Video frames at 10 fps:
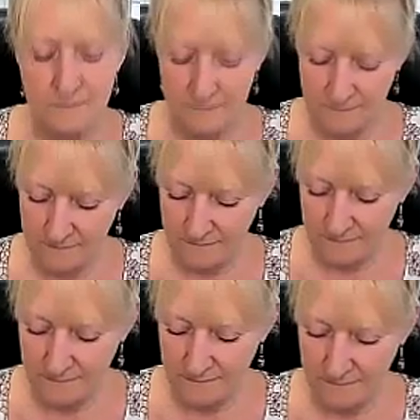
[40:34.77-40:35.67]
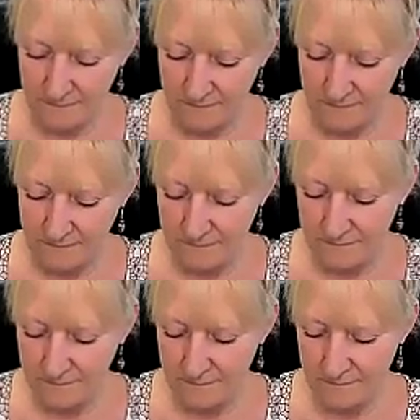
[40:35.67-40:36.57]

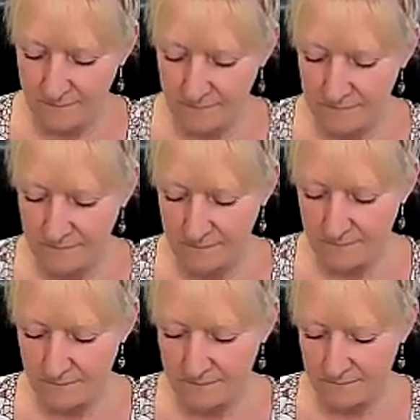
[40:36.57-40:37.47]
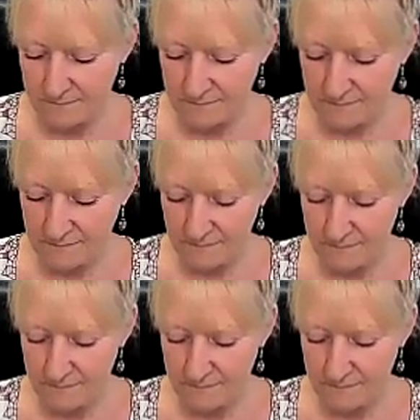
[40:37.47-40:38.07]
No words are spoken by the person on screen.